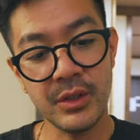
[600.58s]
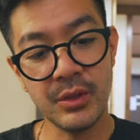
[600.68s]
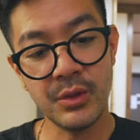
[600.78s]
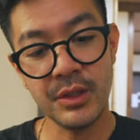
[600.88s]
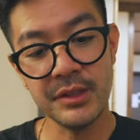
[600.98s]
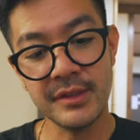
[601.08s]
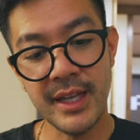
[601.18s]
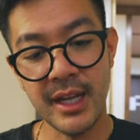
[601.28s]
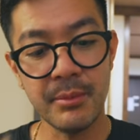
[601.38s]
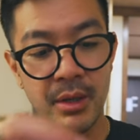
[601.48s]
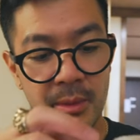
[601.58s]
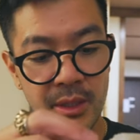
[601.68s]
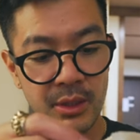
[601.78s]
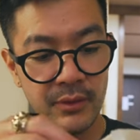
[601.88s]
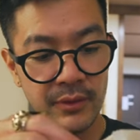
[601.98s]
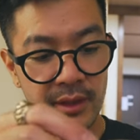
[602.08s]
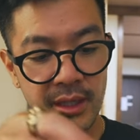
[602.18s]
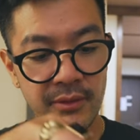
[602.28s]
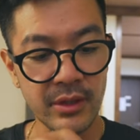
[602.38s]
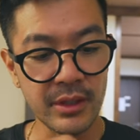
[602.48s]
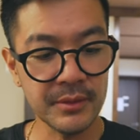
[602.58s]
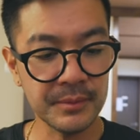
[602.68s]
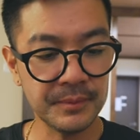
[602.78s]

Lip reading: corn snack barbecue flavor.